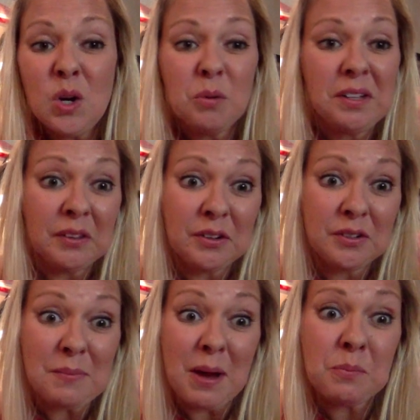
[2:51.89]
We
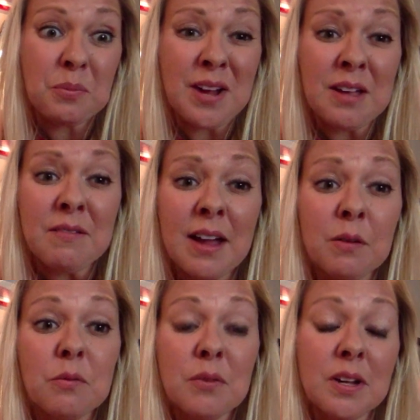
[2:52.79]
learned about brave
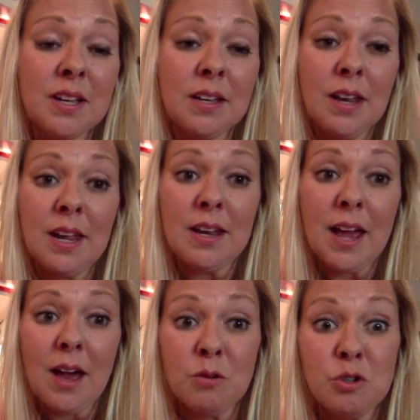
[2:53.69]
Irene and
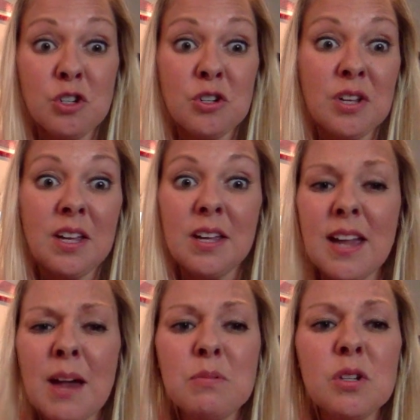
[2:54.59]
how she
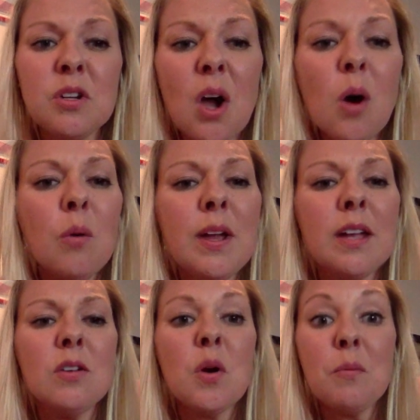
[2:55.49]
kept
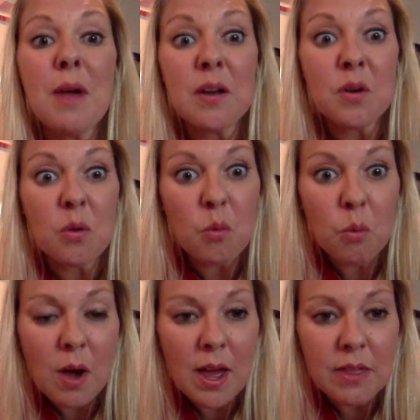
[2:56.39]
going no matter
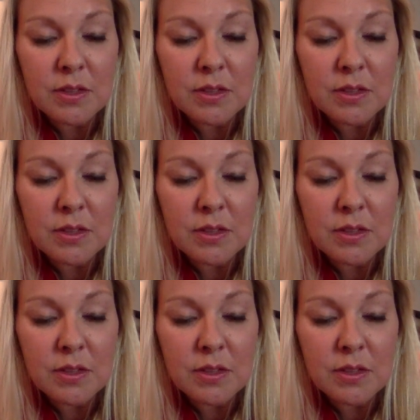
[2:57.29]
what